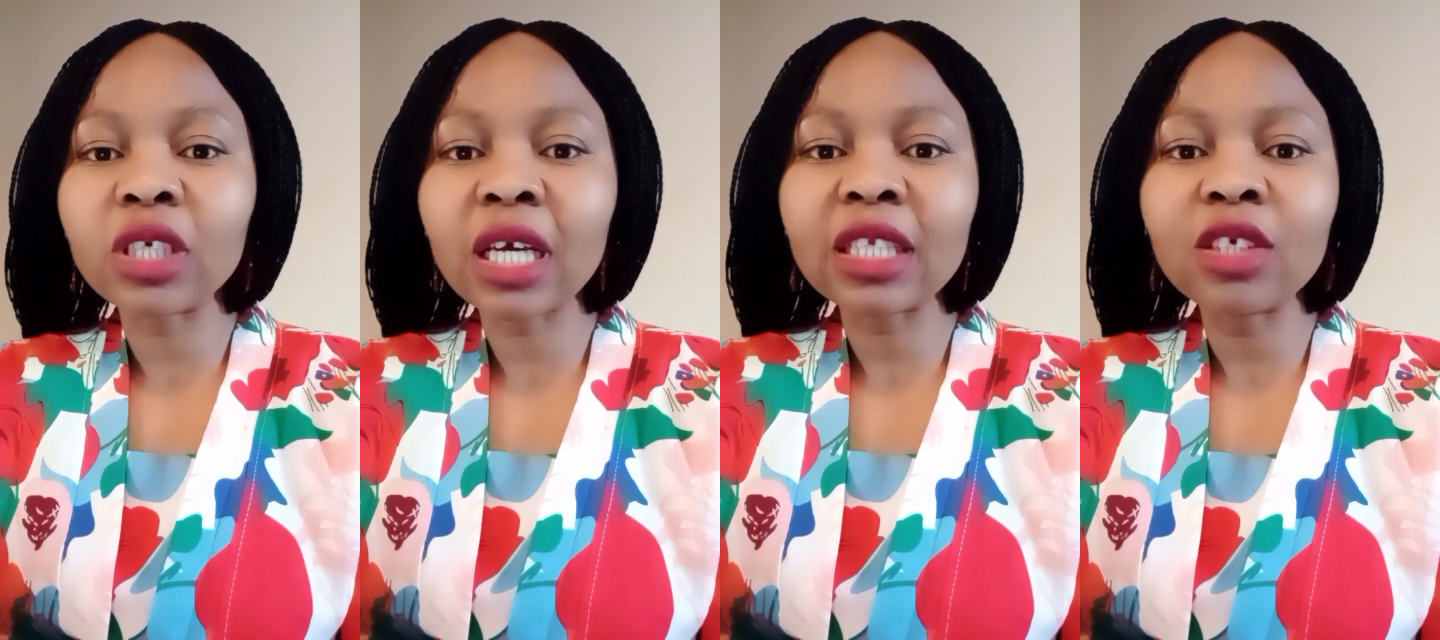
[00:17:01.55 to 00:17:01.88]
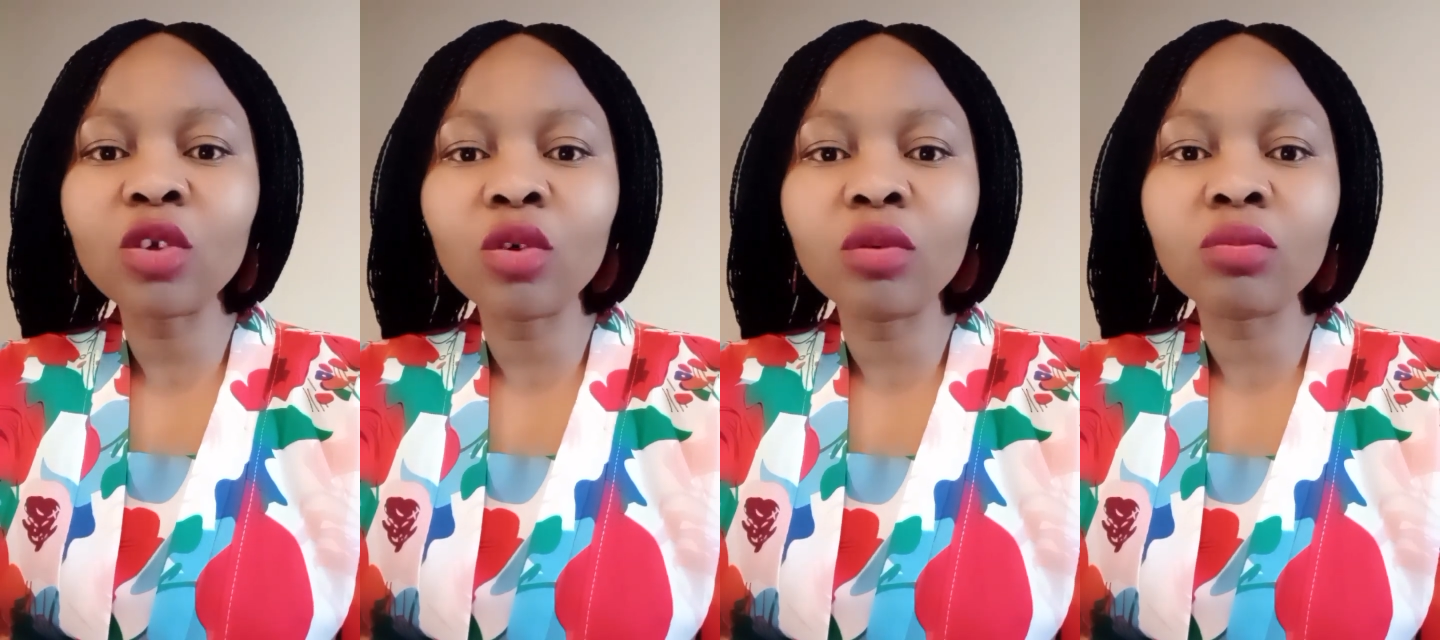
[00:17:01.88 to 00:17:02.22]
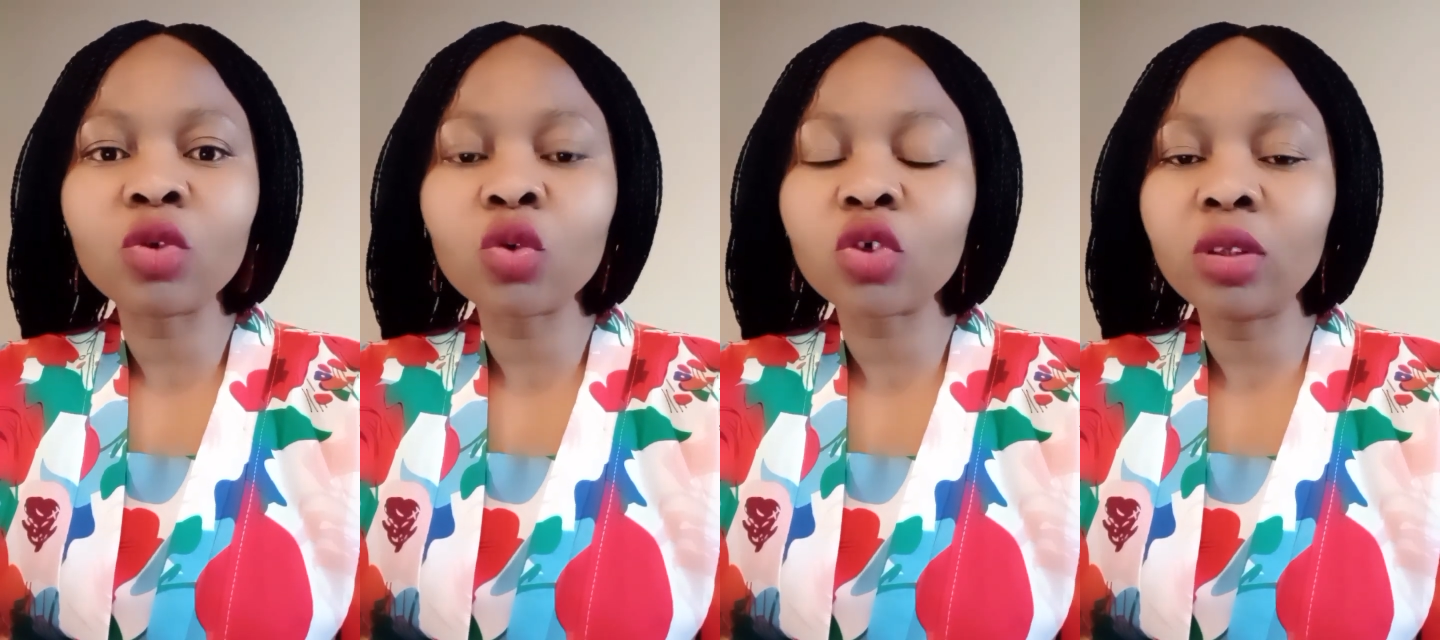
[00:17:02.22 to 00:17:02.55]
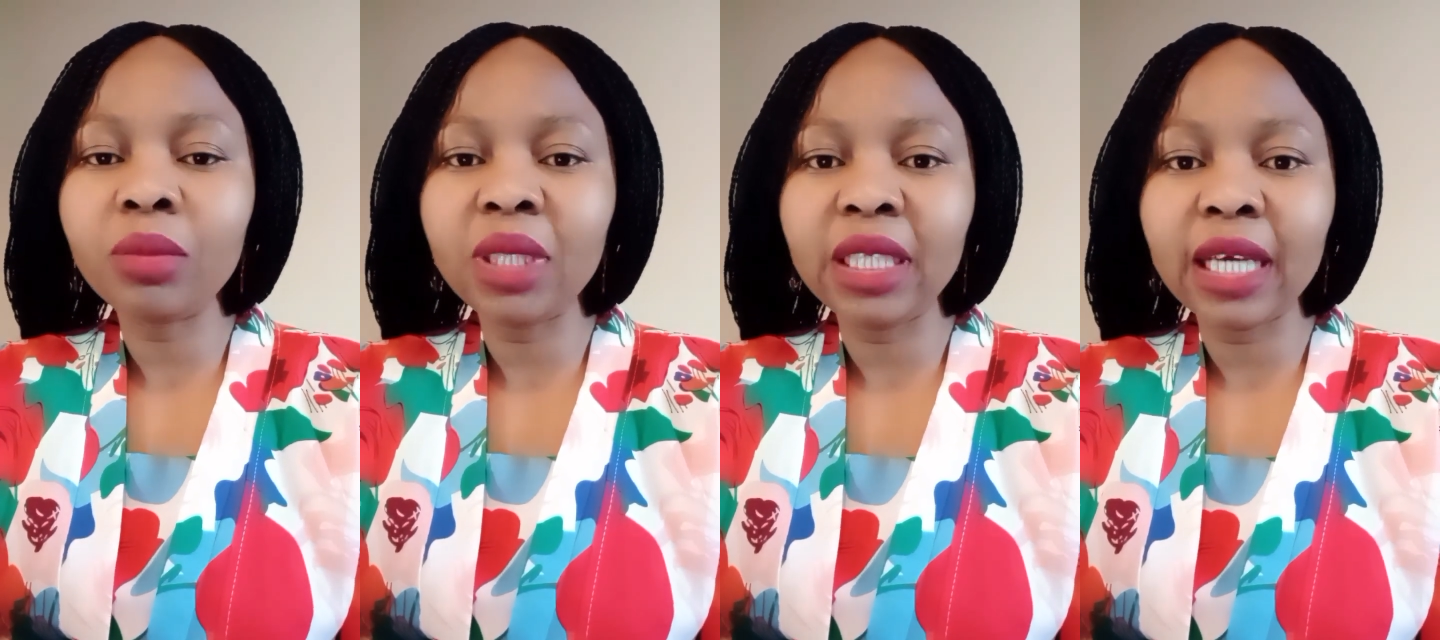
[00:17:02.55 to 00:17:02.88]
chatting on social
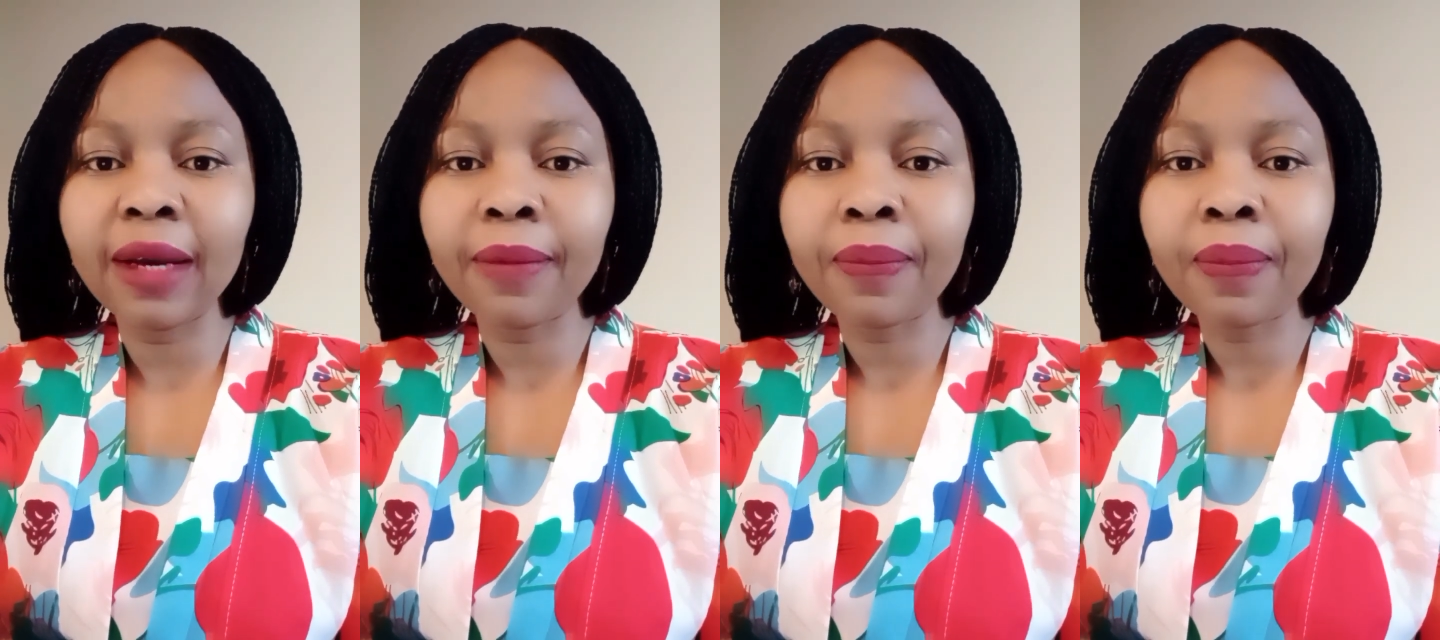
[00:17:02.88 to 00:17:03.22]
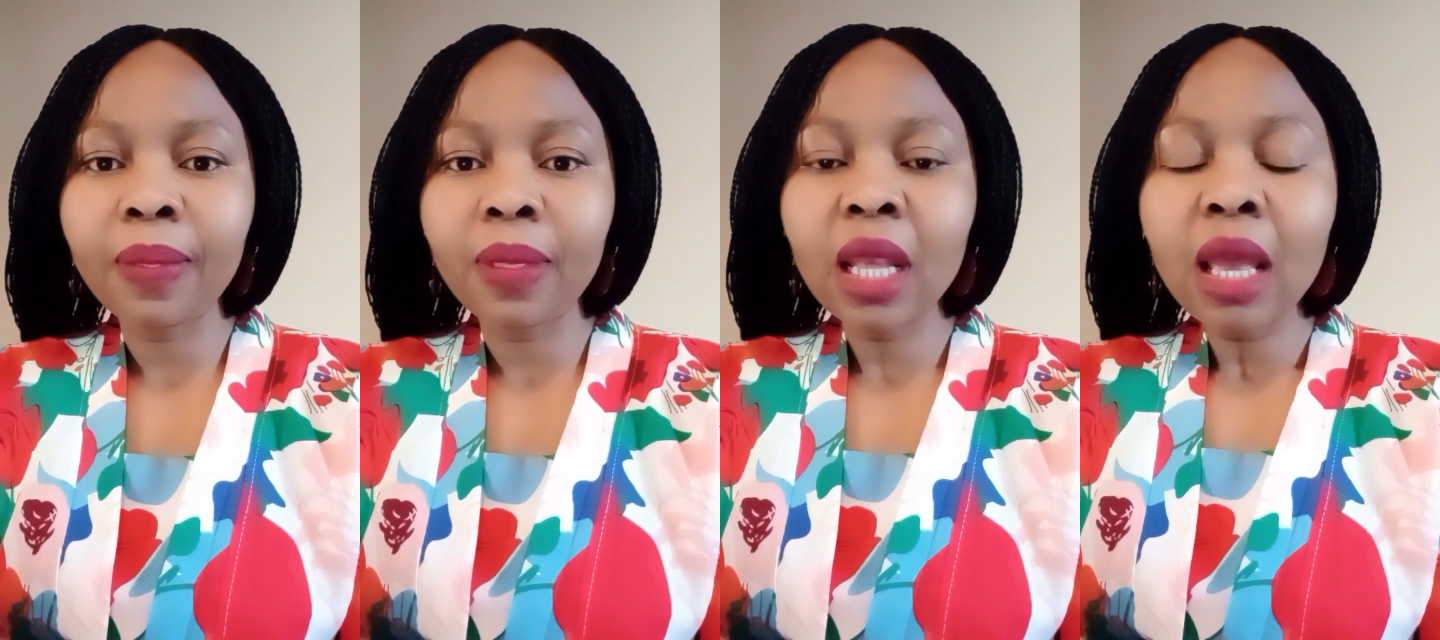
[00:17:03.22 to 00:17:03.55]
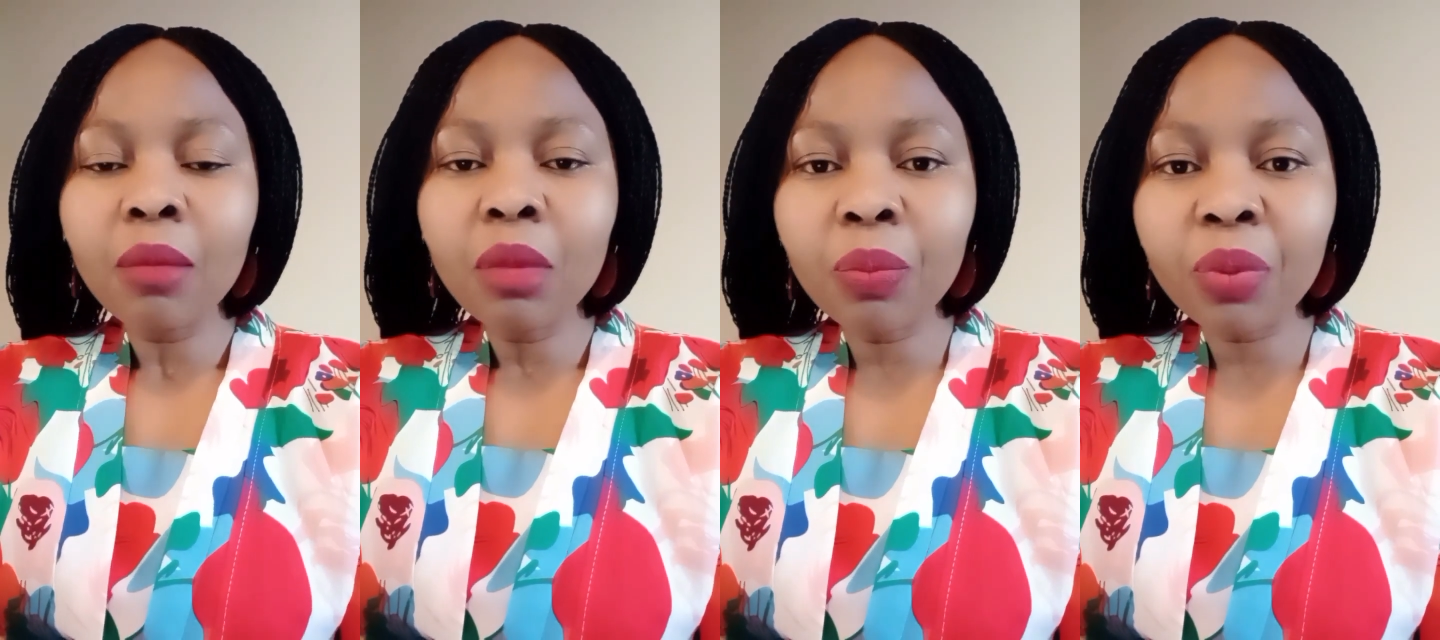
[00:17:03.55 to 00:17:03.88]
media, be